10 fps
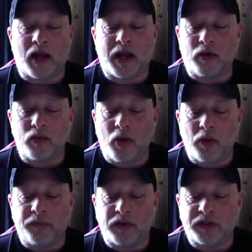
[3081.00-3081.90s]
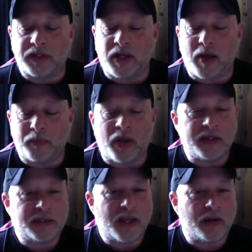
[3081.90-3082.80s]
I don't know if there's a top
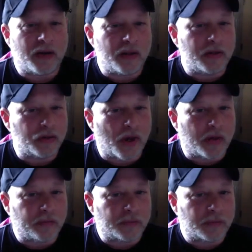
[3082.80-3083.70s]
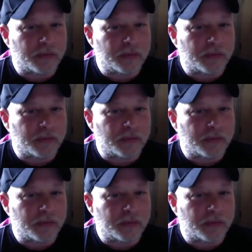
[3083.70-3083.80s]
line center in the draft.